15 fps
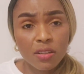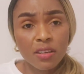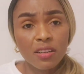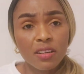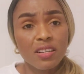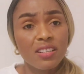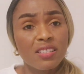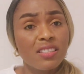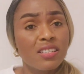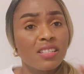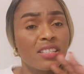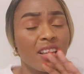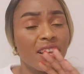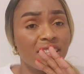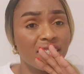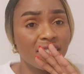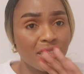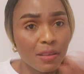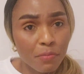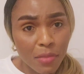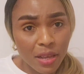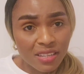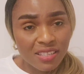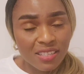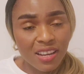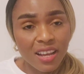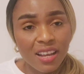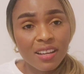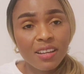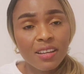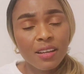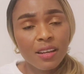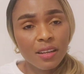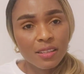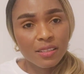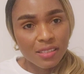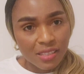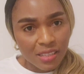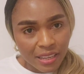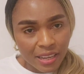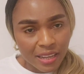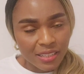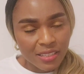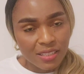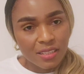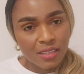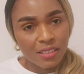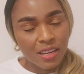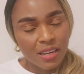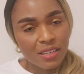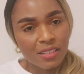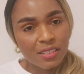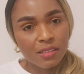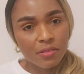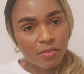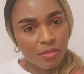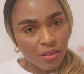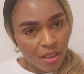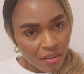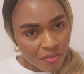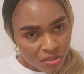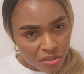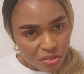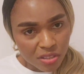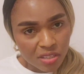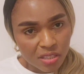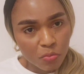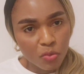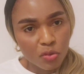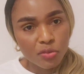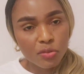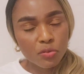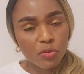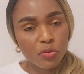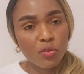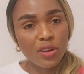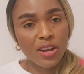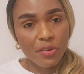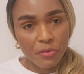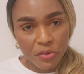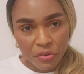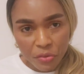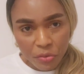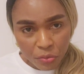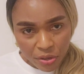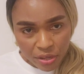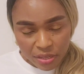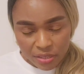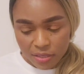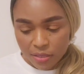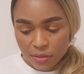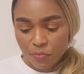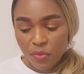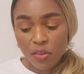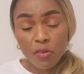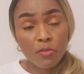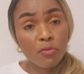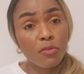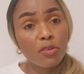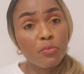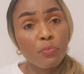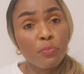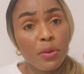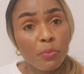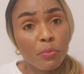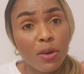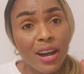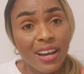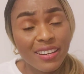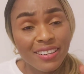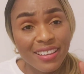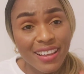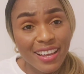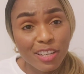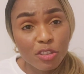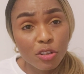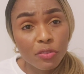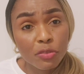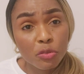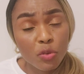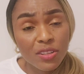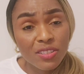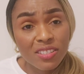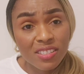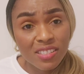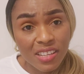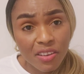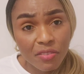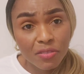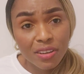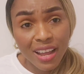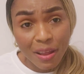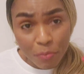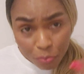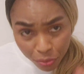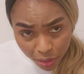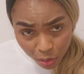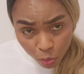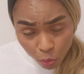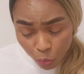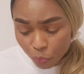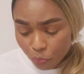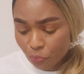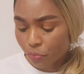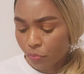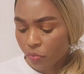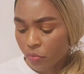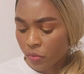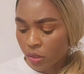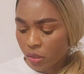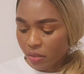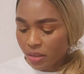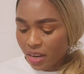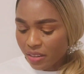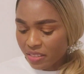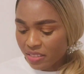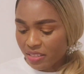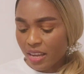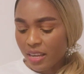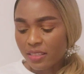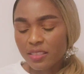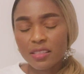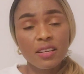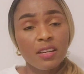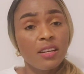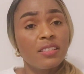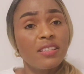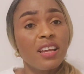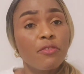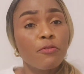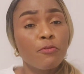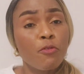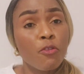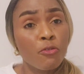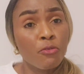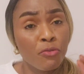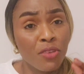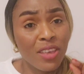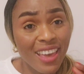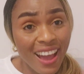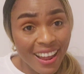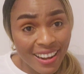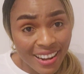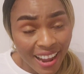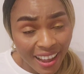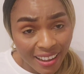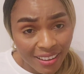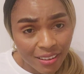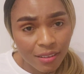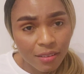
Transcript: It is a semester ticket. That is, every 6 months you can renew it for people at the age of 27 and below. That is that. Then for Vienna,